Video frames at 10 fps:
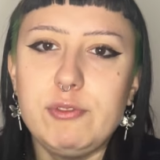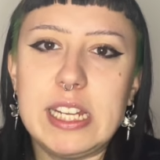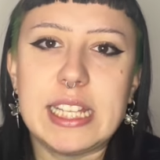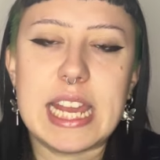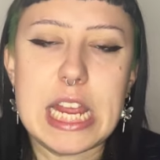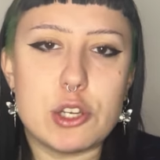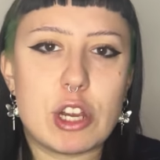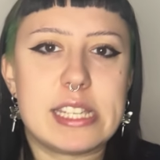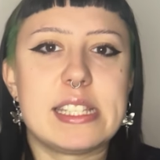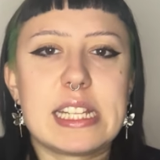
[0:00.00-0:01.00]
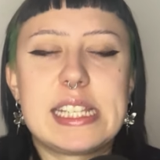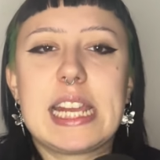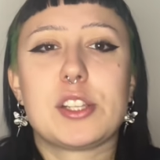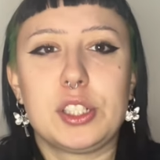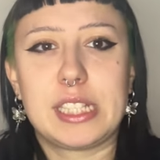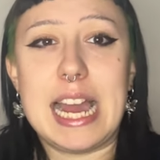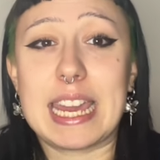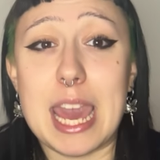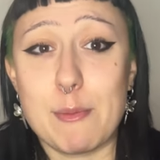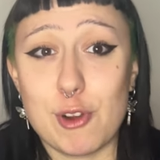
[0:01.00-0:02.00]
really interesting TikTok that I
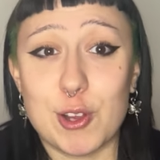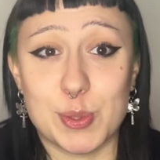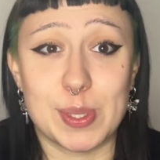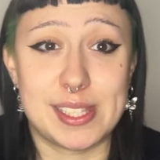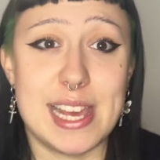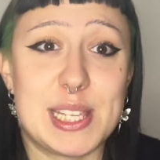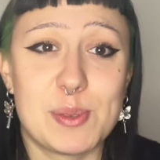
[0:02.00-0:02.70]
came across was this